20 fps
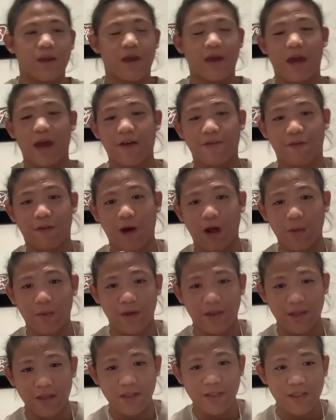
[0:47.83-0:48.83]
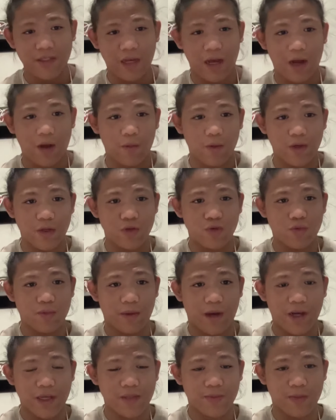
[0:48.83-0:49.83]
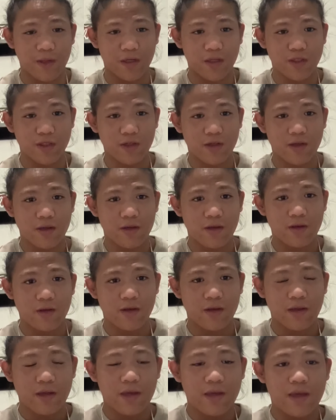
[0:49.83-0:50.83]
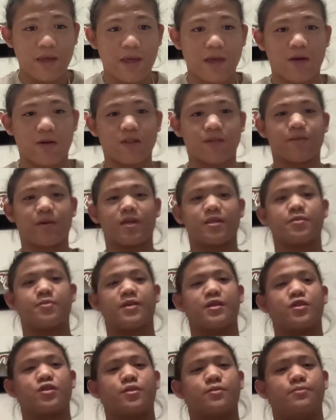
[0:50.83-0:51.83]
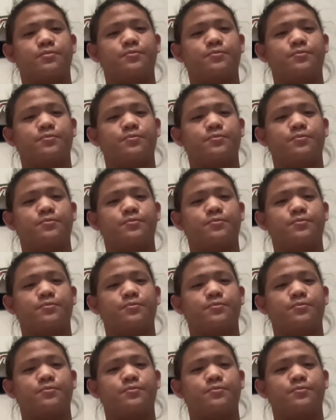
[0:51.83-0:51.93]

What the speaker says: After following this, I would do my speech. Here's my speech.